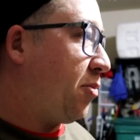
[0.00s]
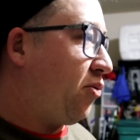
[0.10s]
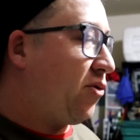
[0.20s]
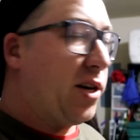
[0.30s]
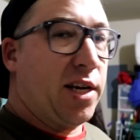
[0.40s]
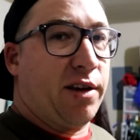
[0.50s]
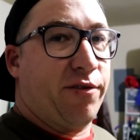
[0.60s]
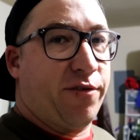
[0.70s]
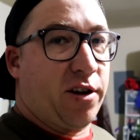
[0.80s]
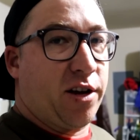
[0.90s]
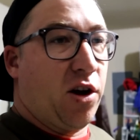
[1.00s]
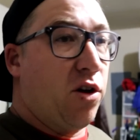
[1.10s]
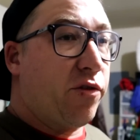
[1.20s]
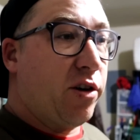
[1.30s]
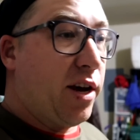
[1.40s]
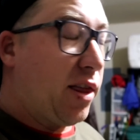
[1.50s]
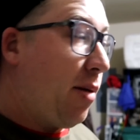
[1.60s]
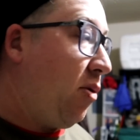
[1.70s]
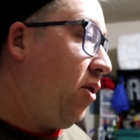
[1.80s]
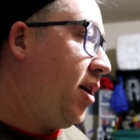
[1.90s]
pretty fucking over it at
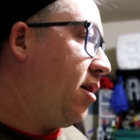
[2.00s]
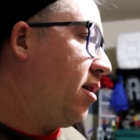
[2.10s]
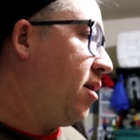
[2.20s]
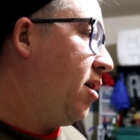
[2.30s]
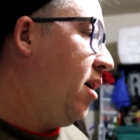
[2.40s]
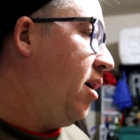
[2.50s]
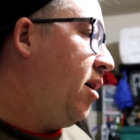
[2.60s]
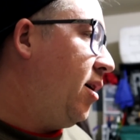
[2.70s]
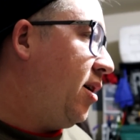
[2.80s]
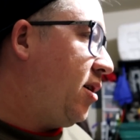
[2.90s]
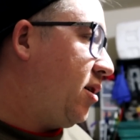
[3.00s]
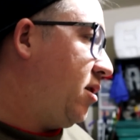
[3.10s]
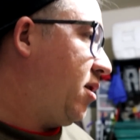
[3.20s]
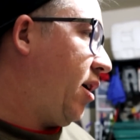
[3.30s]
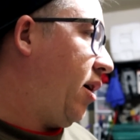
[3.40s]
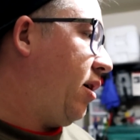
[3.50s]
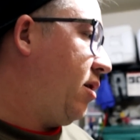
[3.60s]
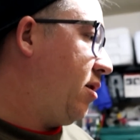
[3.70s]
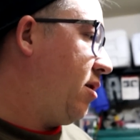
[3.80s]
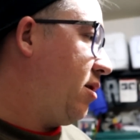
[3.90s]
that point. So
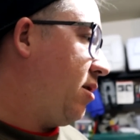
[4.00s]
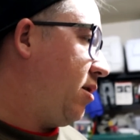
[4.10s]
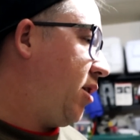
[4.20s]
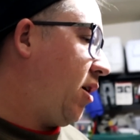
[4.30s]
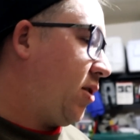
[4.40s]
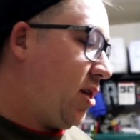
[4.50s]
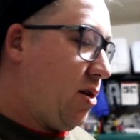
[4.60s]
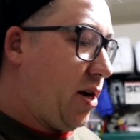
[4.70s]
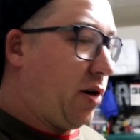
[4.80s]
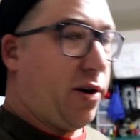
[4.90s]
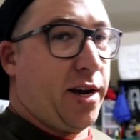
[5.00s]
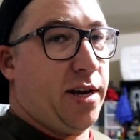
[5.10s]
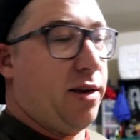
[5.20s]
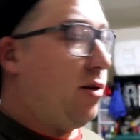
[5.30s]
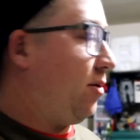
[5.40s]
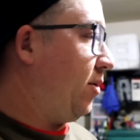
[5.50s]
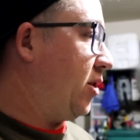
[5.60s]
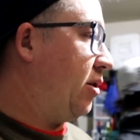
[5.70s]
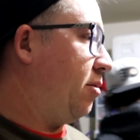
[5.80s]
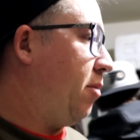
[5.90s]
Chelsea and I agree. We
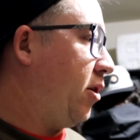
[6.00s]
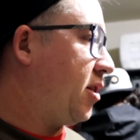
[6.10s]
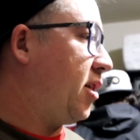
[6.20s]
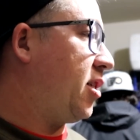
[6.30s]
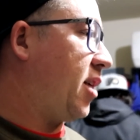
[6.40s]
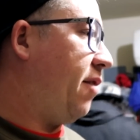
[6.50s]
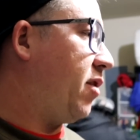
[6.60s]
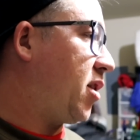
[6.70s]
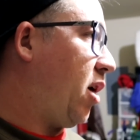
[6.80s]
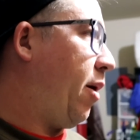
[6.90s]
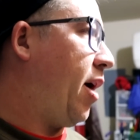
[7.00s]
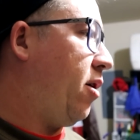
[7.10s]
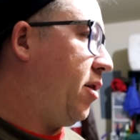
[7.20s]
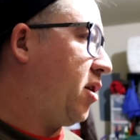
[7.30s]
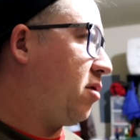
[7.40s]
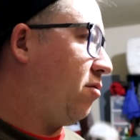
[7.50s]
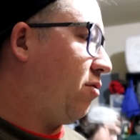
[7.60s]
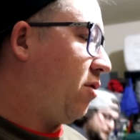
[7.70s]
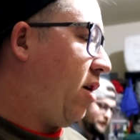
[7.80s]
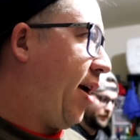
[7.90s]
do mostly just have the tow out on this
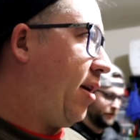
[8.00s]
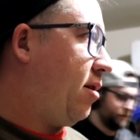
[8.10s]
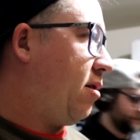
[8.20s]
right